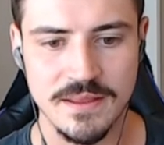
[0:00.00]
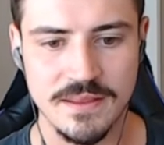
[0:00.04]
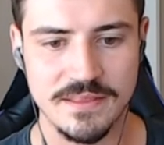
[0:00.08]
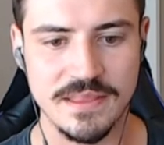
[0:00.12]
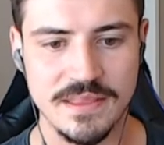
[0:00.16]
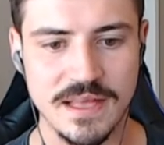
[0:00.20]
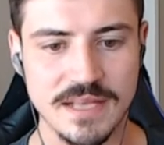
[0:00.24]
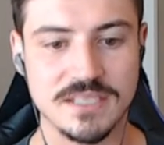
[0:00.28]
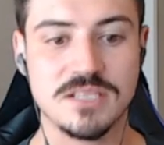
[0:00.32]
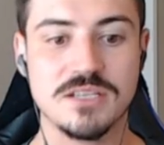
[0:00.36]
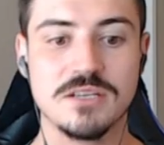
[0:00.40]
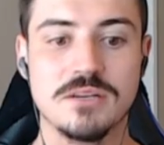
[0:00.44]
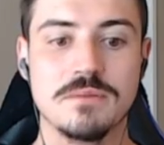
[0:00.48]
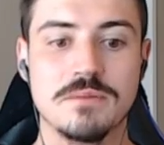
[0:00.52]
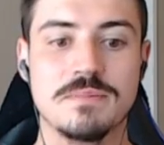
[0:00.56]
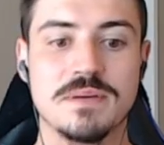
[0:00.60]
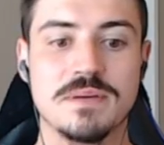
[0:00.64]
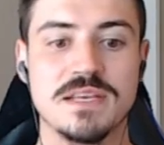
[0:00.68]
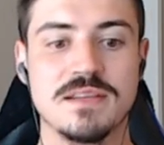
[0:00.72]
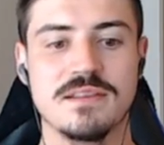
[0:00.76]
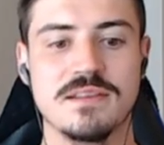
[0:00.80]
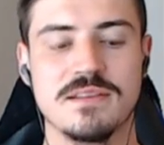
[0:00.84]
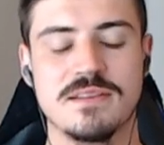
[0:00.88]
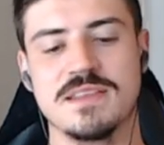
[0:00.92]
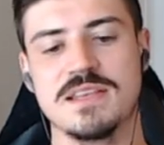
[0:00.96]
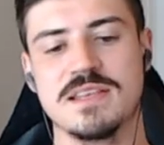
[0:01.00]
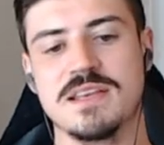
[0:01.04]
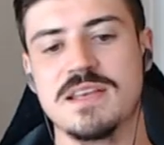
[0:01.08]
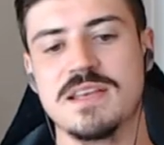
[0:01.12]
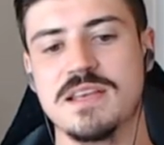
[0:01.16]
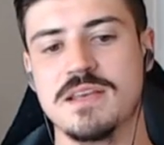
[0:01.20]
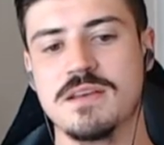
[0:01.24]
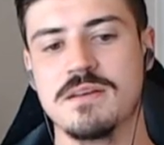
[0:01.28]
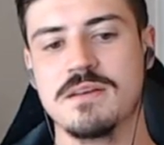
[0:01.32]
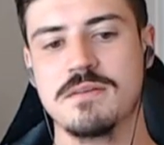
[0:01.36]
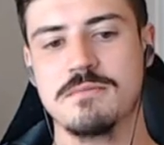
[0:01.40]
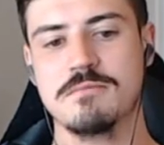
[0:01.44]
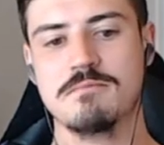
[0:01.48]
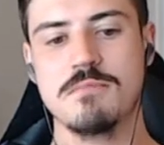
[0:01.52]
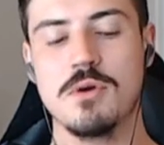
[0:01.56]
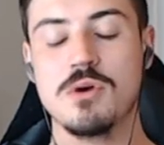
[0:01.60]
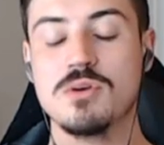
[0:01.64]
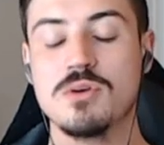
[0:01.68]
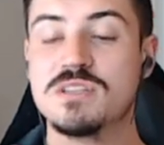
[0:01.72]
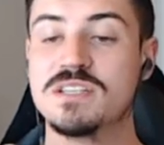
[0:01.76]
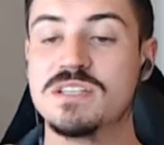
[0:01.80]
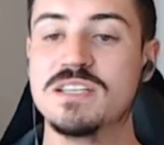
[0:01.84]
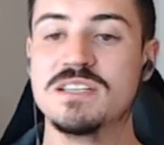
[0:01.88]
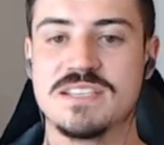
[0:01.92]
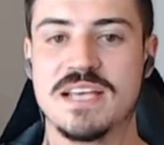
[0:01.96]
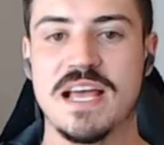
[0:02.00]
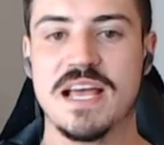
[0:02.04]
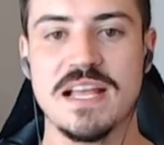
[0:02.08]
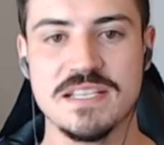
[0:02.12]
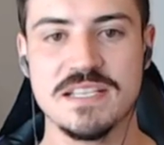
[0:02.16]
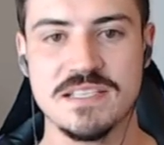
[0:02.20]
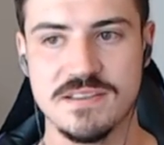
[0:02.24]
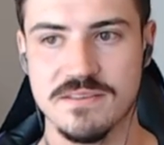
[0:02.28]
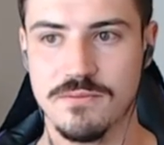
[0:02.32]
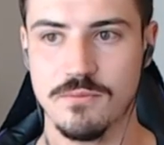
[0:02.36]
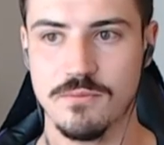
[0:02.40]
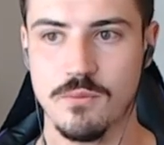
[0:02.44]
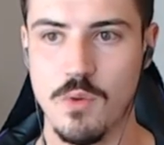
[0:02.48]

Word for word: That's going to be the most intensive